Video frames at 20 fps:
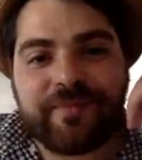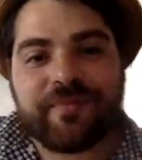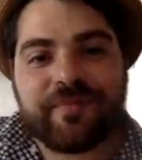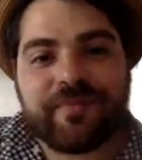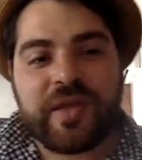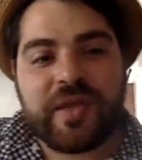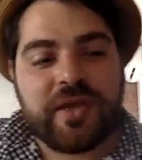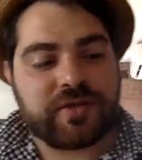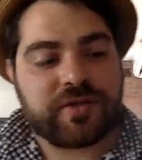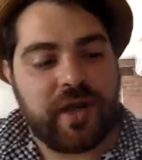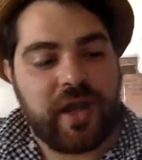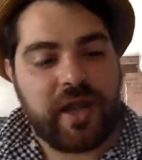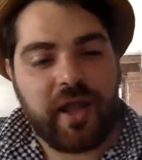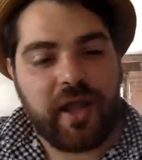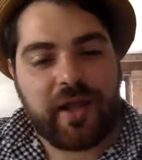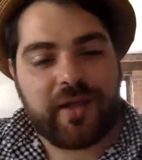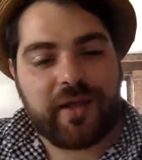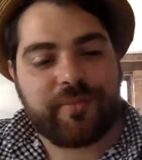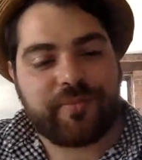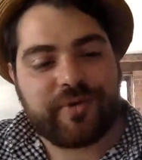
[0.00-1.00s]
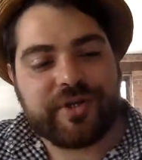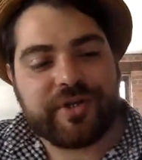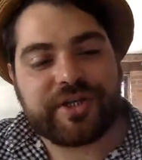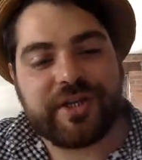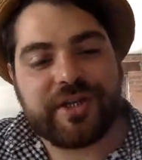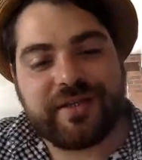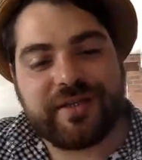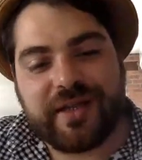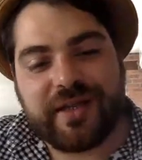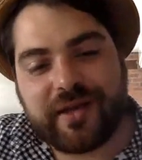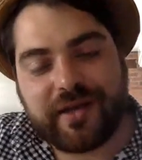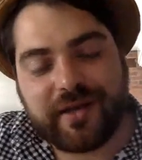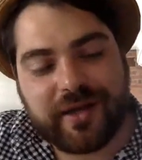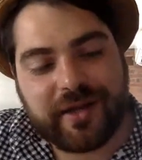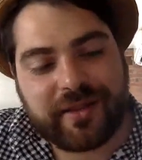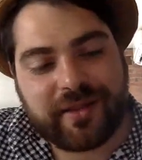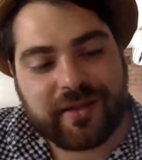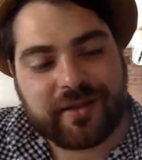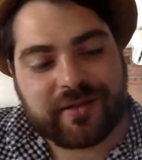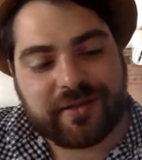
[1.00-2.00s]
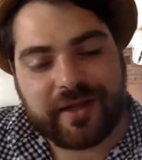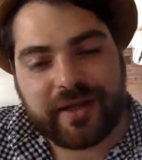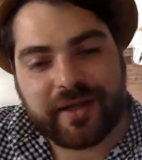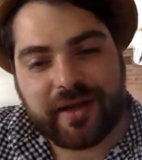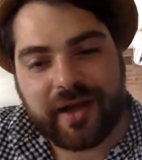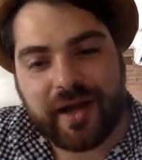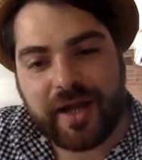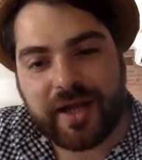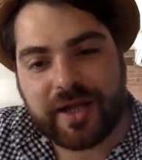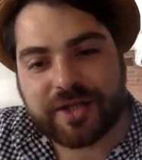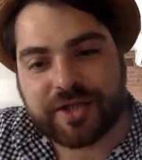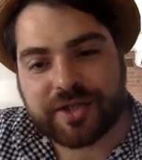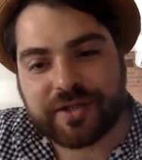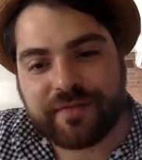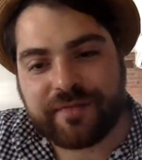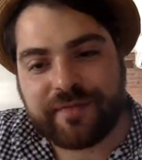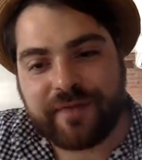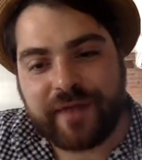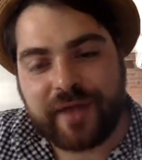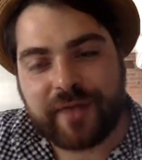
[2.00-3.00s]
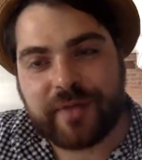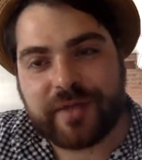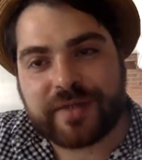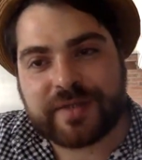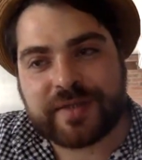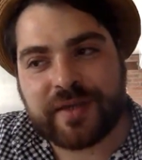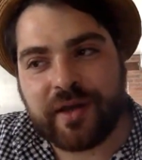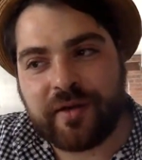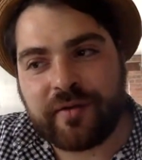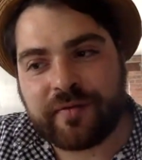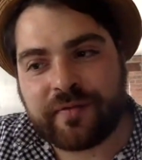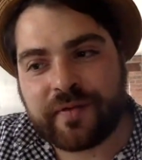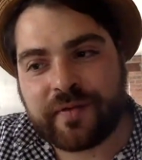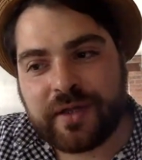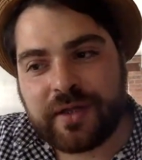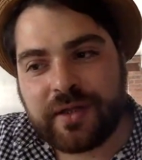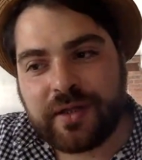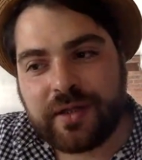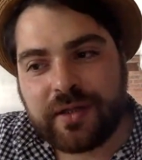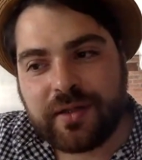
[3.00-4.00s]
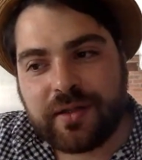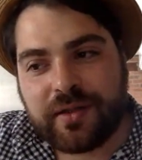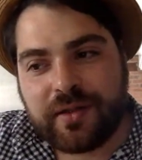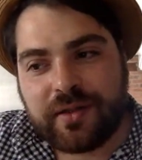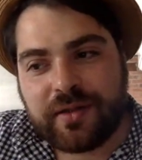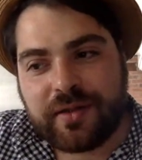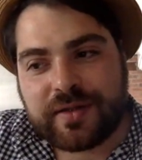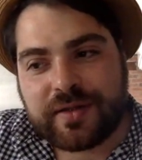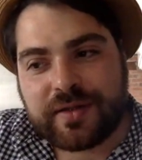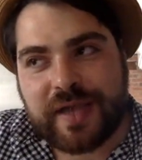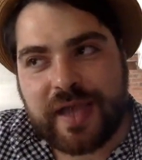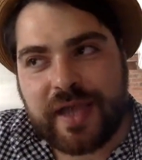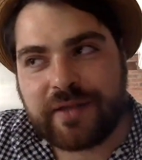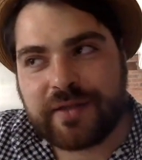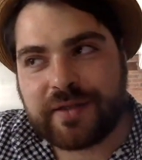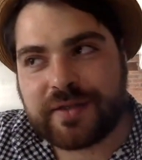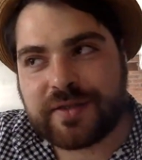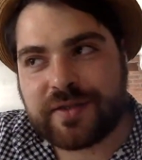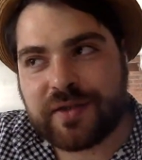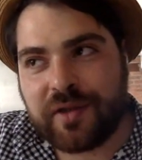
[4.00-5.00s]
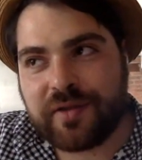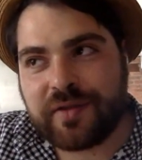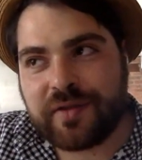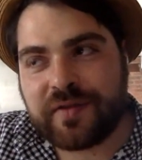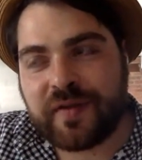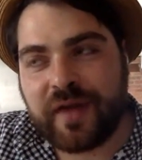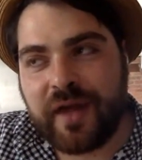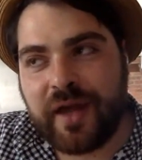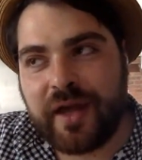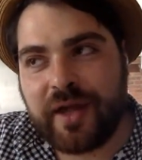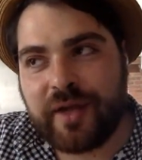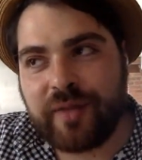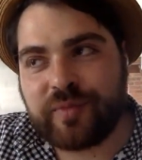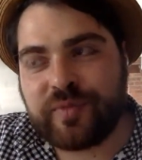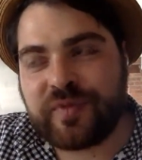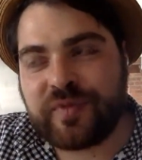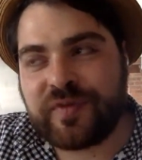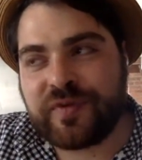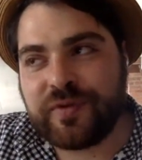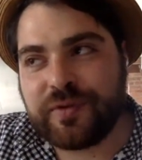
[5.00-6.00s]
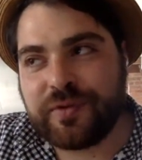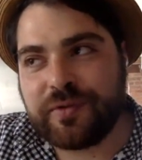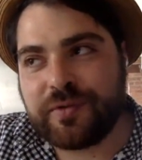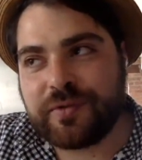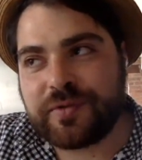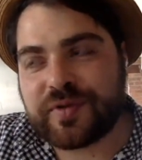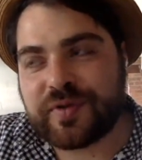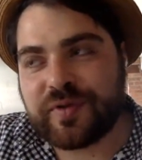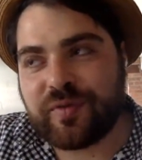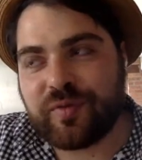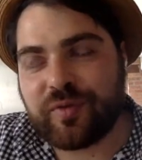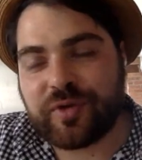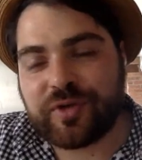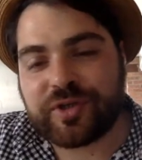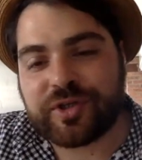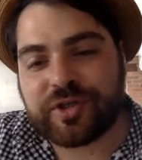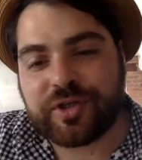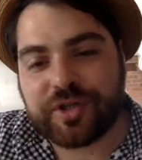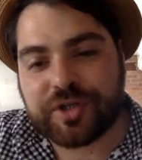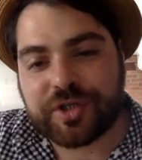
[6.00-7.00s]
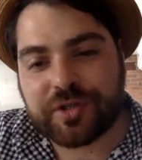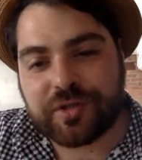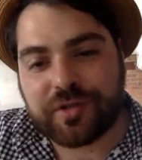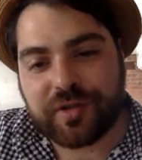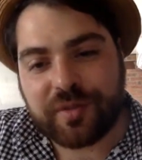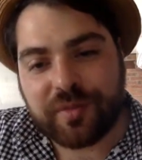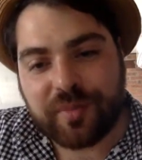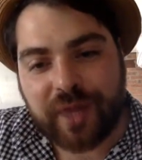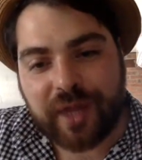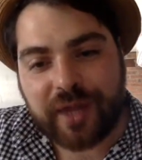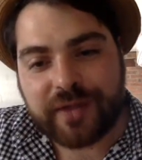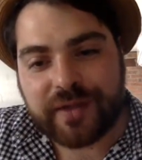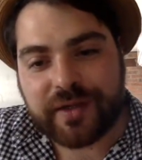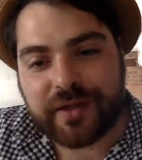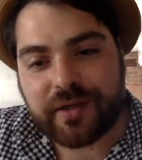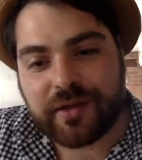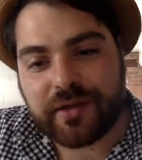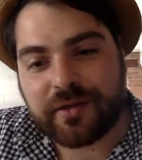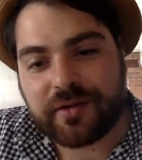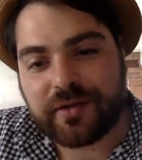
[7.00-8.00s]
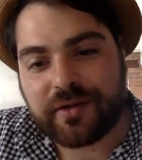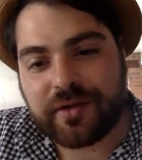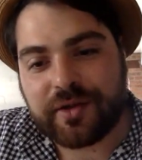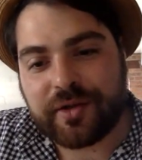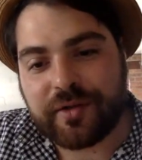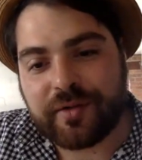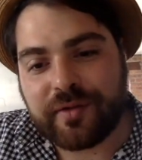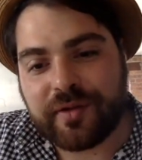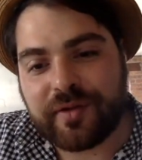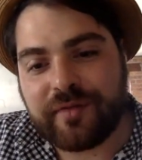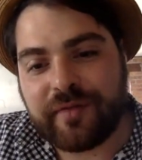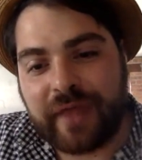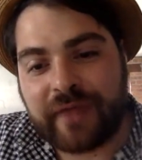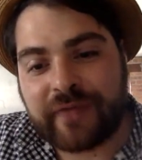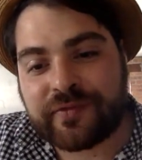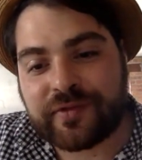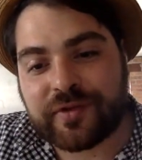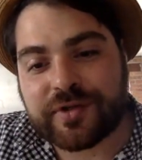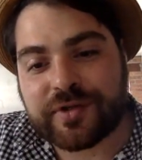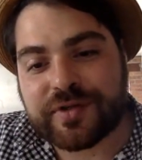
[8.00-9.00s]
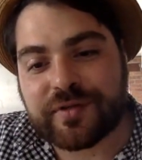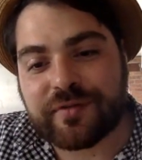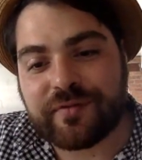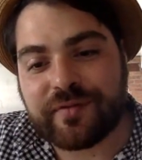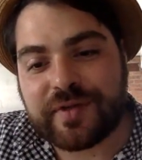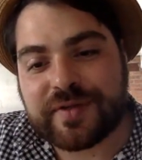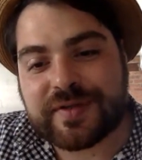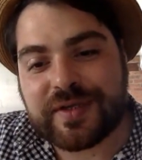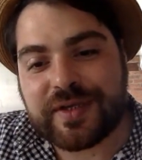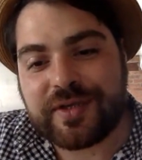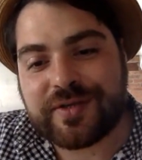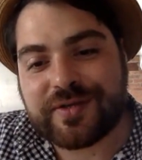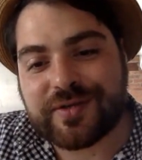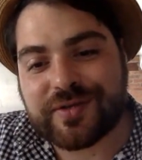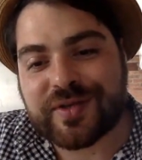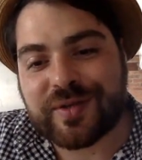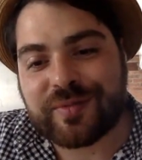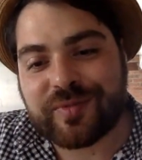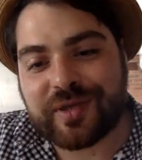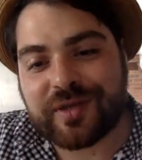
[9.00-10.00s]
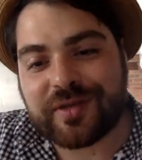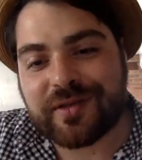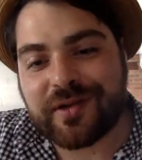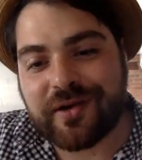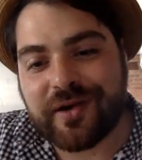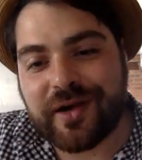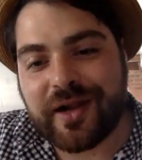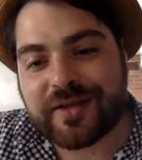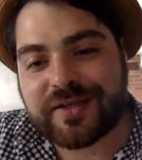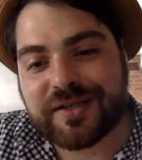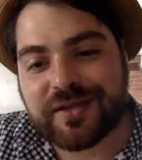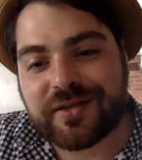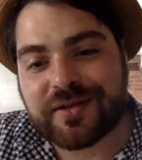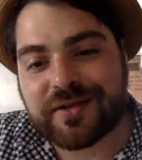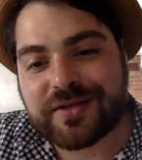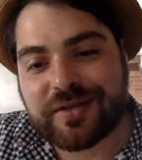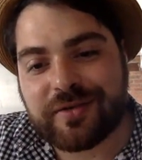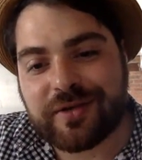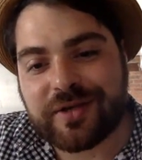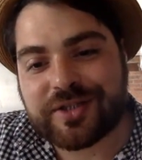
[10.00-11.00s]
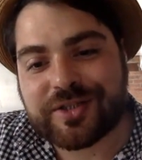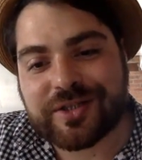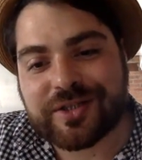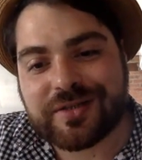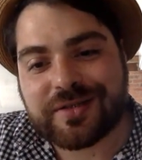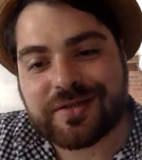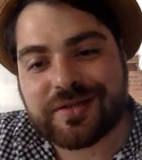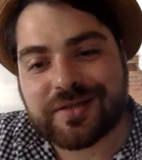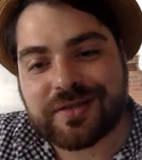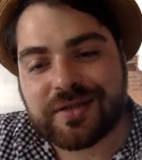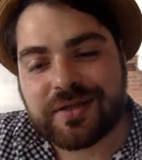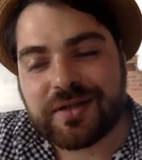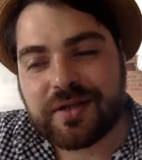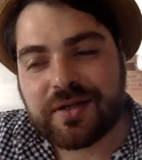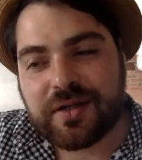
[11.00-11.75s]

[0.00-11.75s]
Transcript: Yeah, so I appreciate that. And I think, like, I actually find myself saying this all the time to sort of more traditionally minded, you know, investors or VCs or something that are asking us questions,